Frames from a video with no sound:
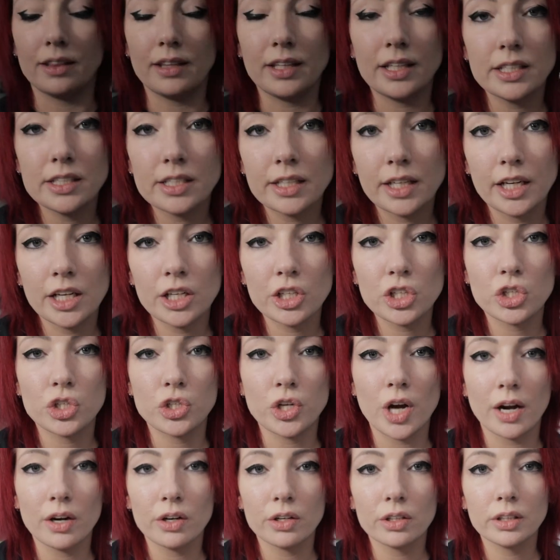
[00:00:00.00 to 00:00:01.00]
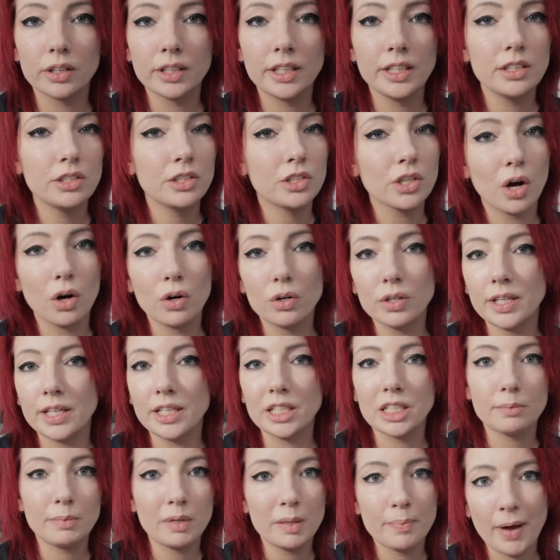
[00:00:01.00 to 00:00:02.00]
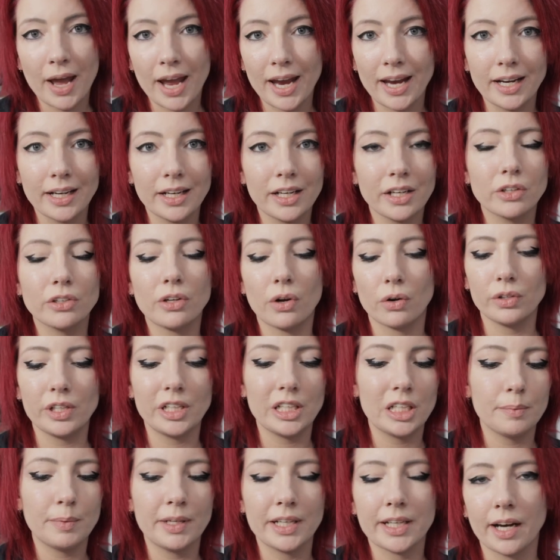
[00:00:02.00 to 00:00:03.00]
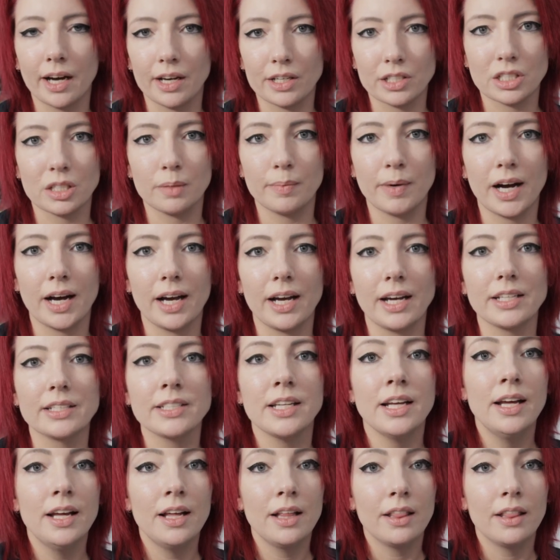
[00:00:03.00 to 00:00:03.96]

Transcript: these kits generally don't need to be painted, don't need to be customized.